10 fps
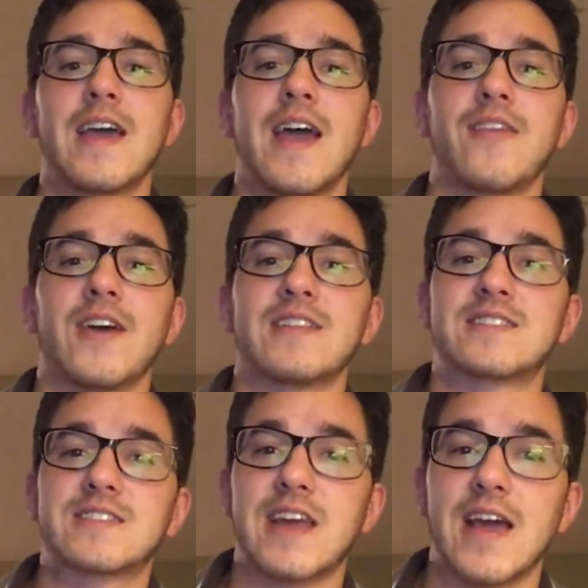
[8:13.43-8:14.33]
And then
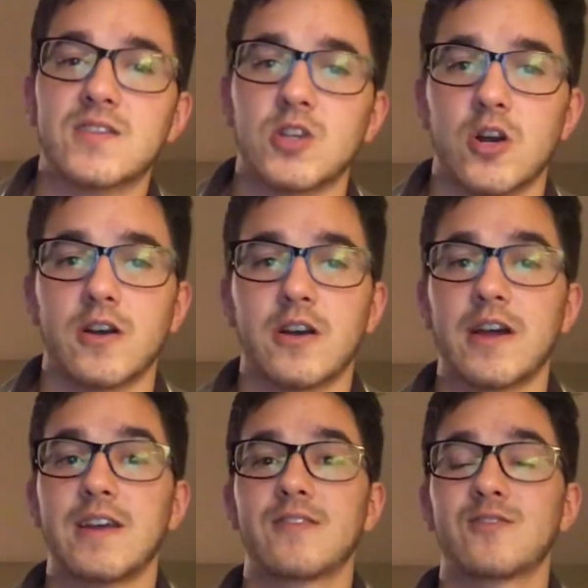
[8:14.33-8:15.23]
staff sergeant, all
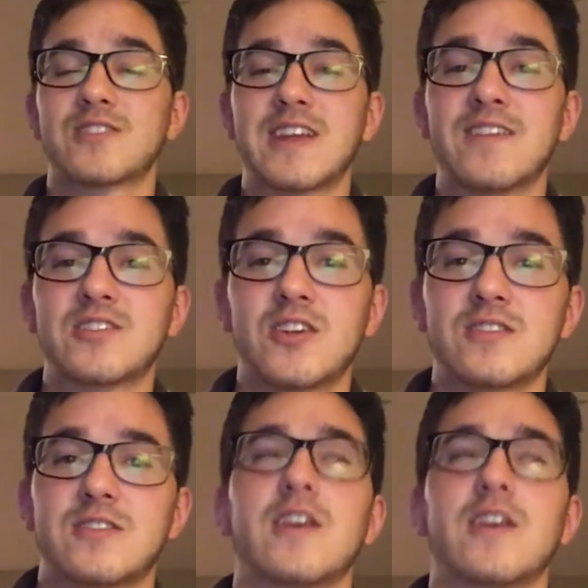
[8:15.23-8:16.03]
right? Those staff sergeants,